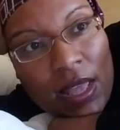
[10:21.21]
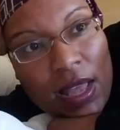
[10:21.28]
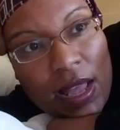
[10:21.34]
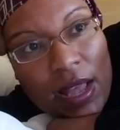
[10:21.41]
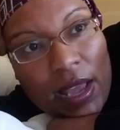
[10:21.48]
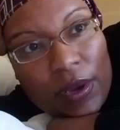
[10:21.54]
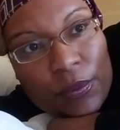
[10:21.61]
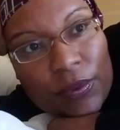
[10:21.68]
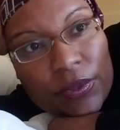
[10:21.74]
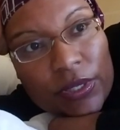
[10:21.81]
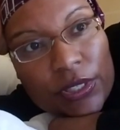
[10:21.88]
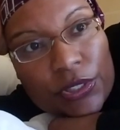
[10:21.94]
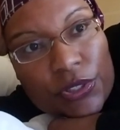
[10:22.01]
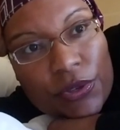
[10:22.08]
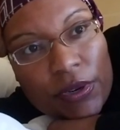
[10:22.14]
"I will
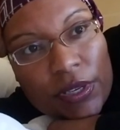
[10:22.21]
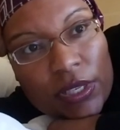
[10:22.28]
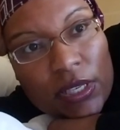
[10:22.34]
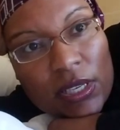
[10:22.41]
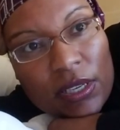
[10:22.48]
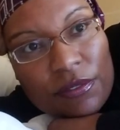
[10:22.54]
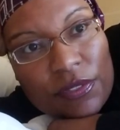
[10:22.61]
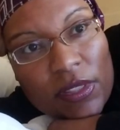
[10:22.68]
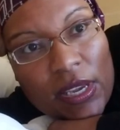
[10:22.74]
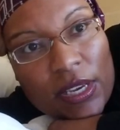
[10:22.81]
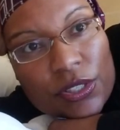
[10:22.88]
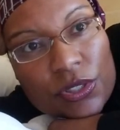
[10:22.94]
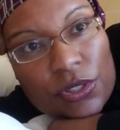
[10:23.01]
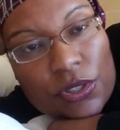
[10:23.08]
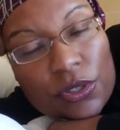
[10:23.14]
enter and give
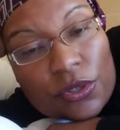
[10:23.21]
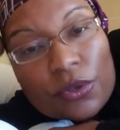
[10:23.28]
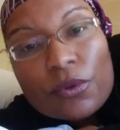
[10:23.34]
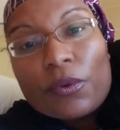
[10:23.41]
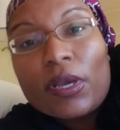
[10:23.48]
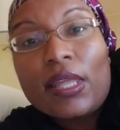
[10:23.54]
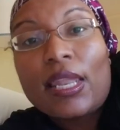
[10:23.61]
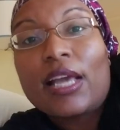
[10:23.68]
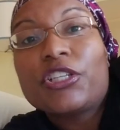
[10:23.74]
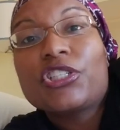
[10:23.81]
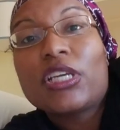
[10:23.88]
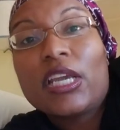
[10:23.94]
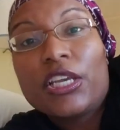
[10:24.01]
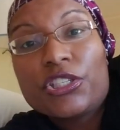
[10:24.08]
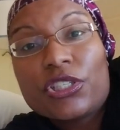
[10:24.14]
thanks to," and I
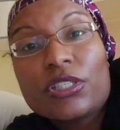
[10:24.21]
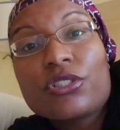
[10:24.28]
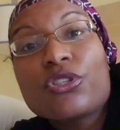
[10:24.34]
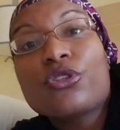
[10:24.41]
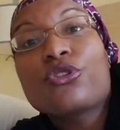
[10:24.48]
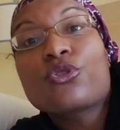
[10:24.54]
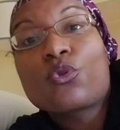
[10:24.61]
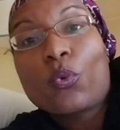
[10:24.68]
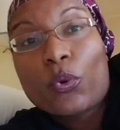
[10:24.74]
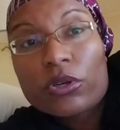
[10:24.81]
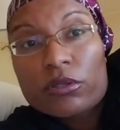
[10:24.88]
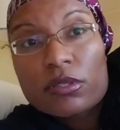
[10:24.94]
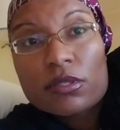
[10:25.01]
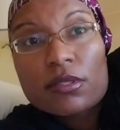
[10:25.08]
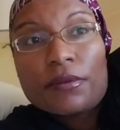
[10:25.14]
change it to
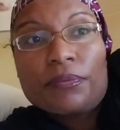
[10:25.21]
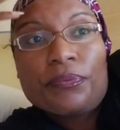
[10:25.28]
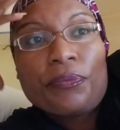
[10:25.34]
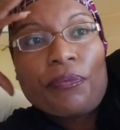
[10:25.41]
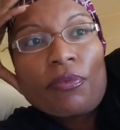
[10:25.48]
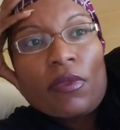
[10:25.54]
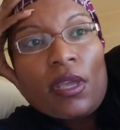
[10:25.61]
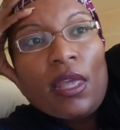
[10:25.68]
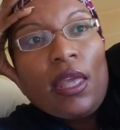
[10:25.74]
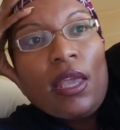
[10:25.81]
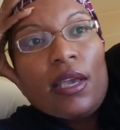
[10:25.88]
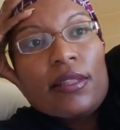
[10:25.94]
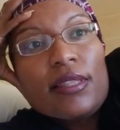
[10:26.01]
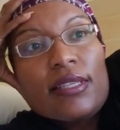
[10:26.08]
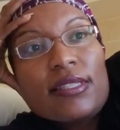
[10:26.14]
source.
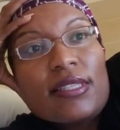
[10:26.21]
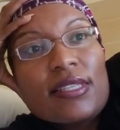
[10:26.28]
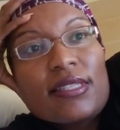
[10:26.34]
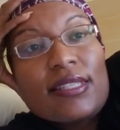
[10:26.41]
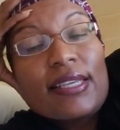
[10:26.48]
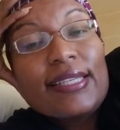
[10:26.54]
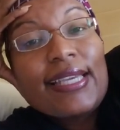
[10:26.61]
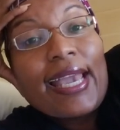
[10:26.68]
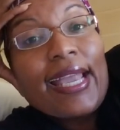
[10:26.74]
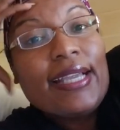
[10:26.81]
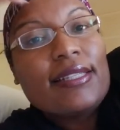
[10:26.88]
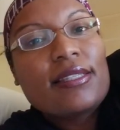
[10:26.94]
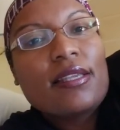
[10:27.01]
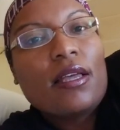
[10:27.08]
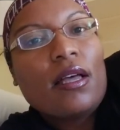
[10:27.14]
This is the
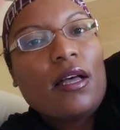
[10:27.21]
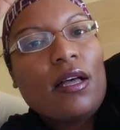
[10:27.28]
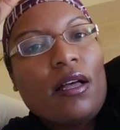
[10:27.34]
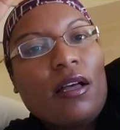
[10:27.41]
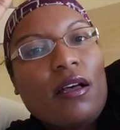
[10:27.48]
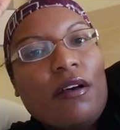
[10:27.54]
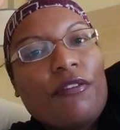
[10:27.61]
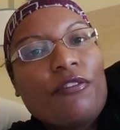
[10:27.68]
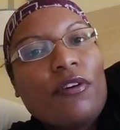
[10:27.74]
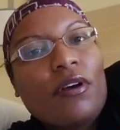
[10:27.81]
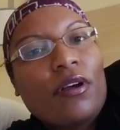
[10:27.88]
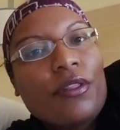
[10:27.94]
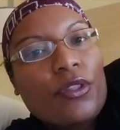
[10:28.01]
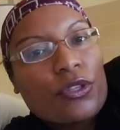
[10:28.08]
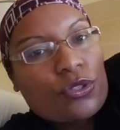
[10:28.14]
gate of
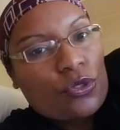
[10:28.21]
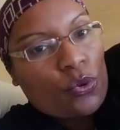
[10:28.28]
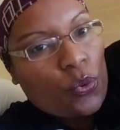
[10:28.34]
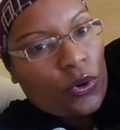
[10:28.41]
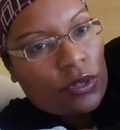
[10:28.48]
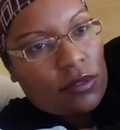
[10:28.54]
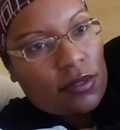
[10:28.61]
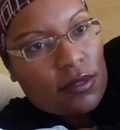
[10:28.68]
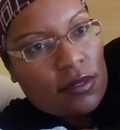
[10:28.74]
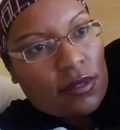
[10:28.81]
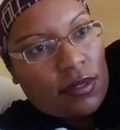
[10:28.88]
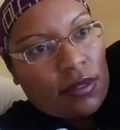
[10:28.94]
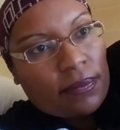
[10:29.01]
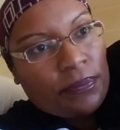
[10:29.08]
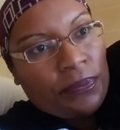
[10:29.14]
the source,
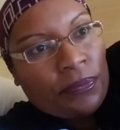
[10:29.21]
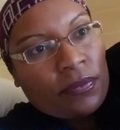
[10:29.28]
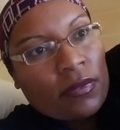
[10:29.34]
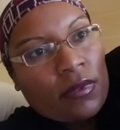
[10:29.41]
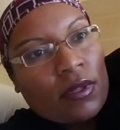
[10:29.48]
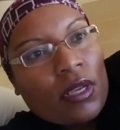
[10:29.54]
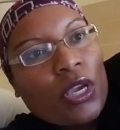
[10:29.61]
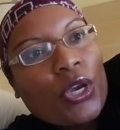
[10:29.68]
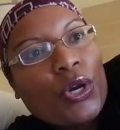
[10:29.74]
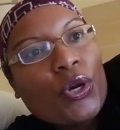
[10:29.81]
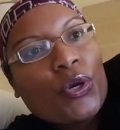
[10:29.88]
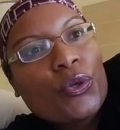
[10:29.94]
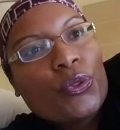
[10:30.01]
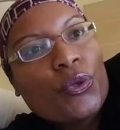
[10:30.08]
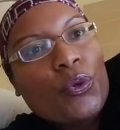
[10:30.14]

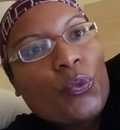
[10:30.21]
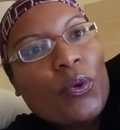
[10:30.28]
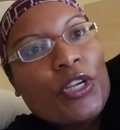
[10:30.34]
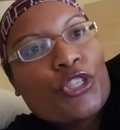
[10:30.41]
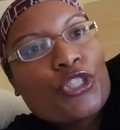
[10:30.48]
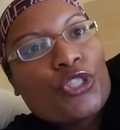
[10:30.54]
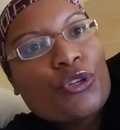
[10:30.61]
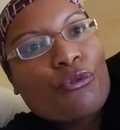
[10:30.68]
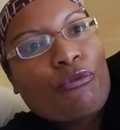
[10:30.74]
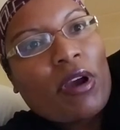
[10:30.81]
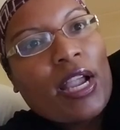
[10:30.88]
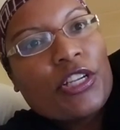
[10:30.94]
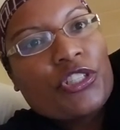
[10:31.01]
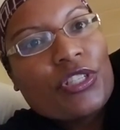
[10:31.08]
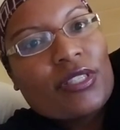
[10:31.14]
through which the
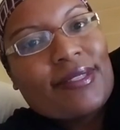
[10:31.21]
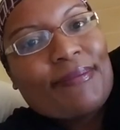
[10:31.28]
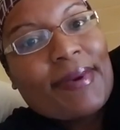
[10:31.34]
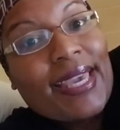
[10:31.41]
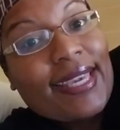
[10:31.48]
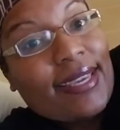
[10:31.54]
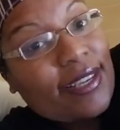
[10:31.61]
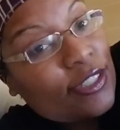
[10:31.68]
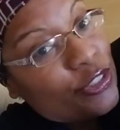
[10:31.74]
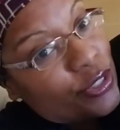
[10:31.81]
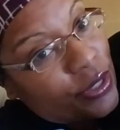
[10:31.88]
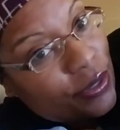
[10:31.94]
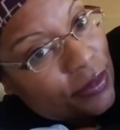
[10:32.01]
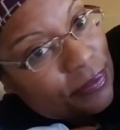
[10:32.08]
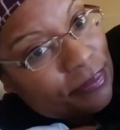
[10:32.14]
righteous may
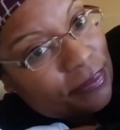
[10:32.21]
enter.